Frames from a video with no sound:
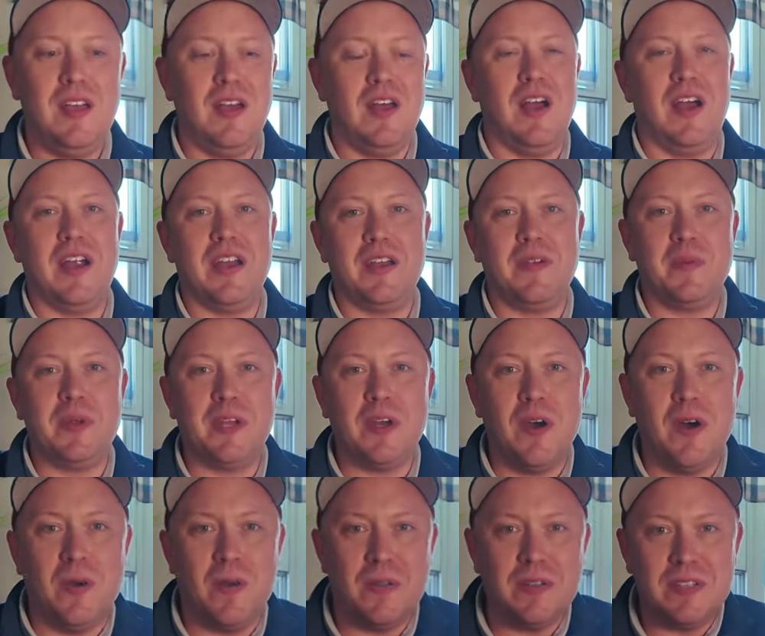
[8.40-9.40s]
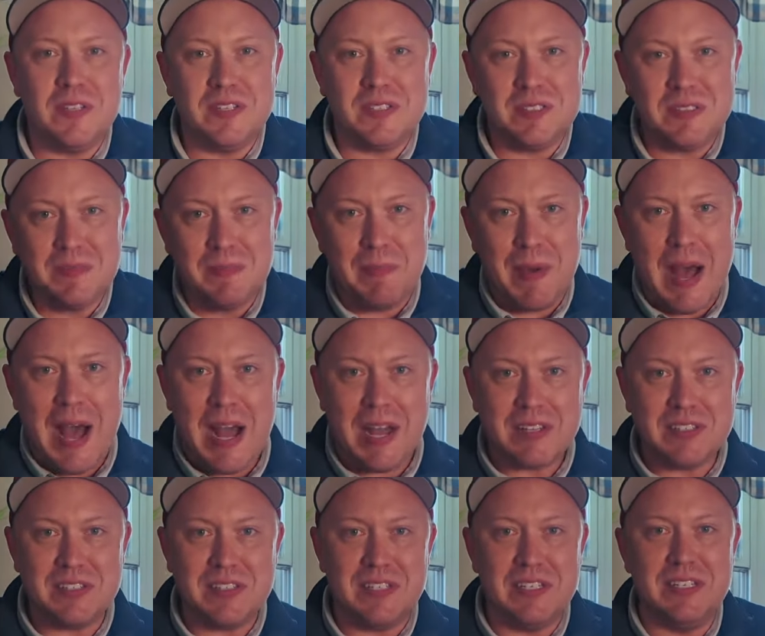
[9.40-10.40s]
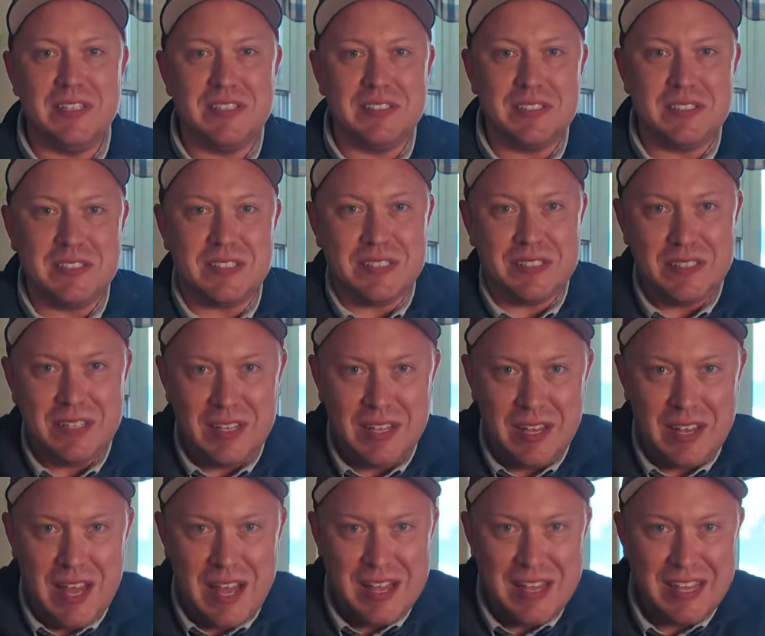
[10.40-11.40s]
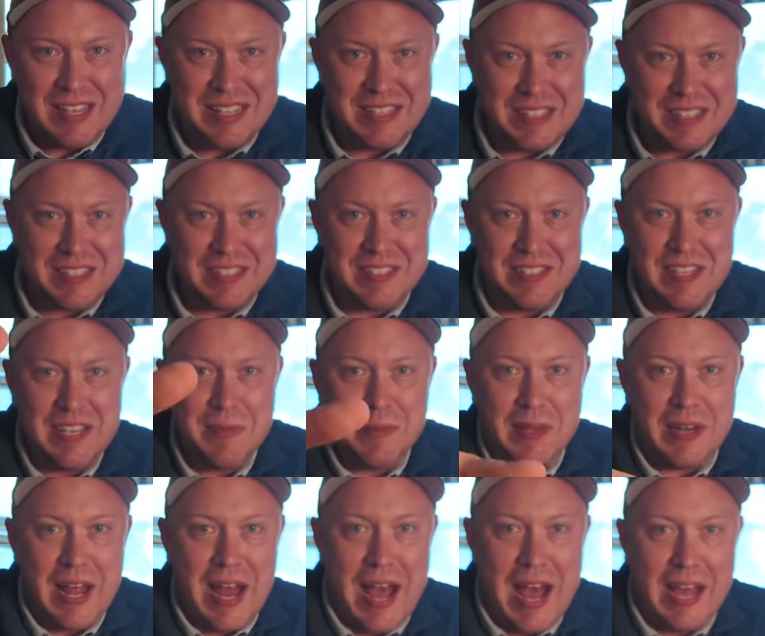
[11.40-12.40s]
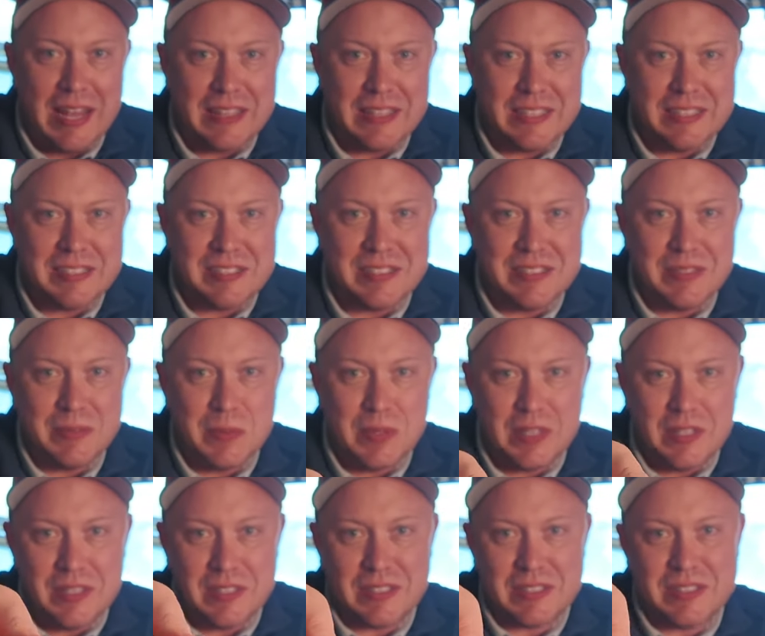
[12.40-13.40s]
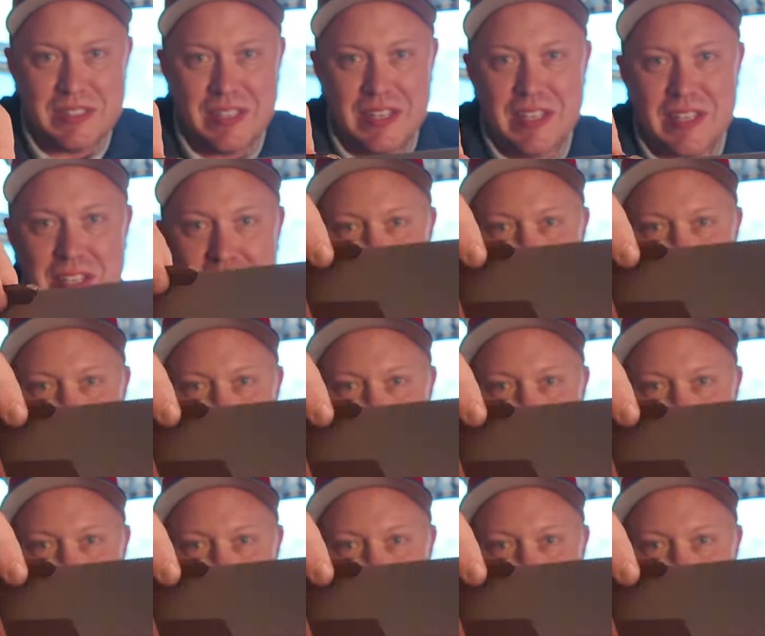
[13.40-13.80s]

All right, here we go. This box is steaming hot. Let's see what it looks like